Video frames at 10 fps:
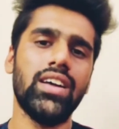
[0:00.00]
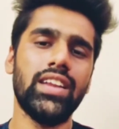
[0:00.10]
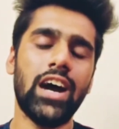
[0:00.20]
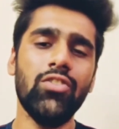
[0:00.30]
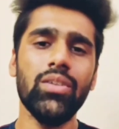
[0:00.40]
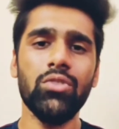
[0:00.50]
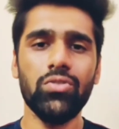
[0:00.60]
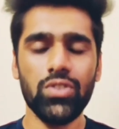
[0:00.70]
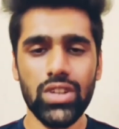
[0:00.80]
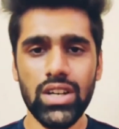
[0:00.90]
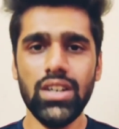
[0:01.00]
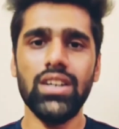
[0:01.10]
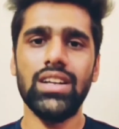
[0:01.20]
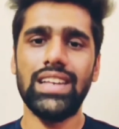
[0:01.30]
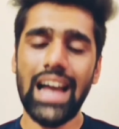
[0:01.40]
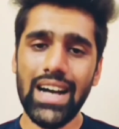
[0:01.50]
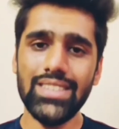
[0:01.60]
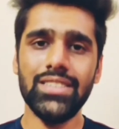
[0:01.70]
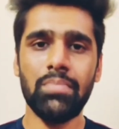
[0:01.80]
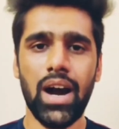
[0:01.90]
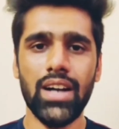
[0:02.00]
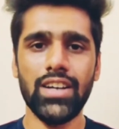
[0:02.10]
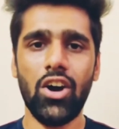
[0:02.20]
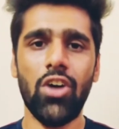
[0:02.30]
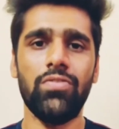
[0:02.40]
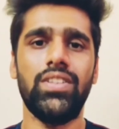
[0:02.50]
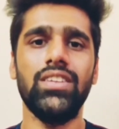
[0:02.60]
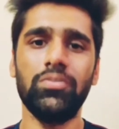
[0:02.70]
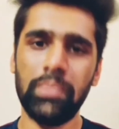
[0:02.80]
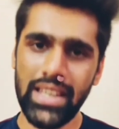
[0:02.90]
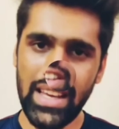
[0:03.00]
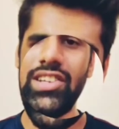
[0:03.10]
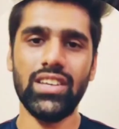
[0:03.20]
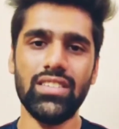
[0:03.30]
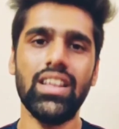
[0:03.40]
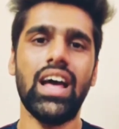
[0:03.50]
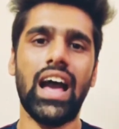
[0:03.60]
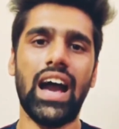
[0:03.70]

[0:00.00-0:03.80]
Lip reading: Now we move to the last part of the speaking test,